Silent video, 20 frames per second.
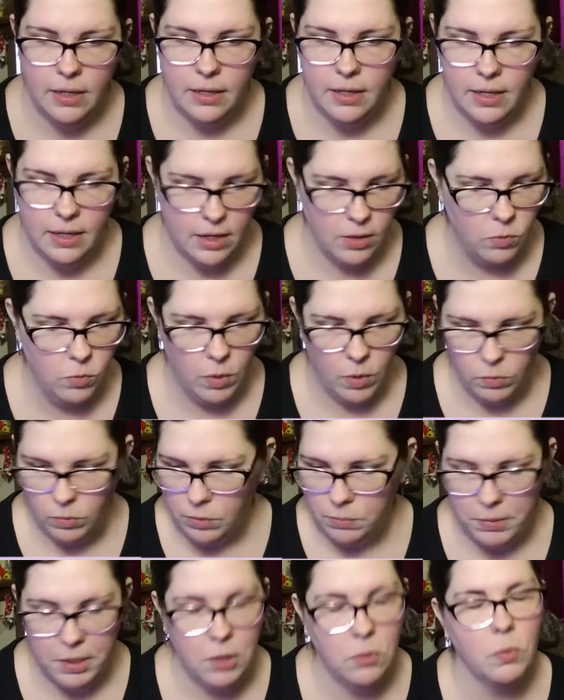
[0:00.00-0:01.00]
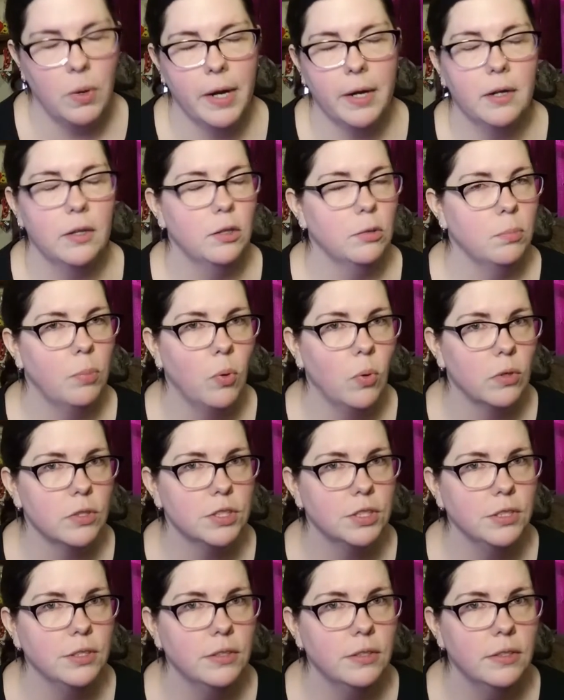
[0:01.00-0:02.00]
getting what would be a regular
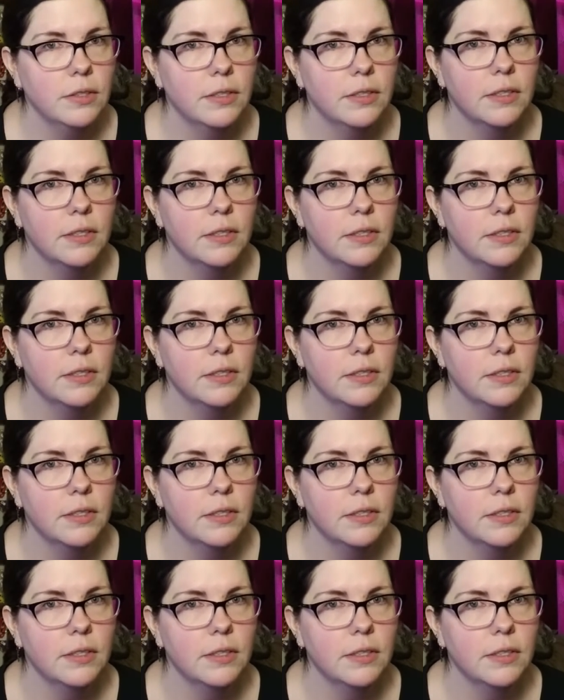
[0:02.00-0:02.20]
portion?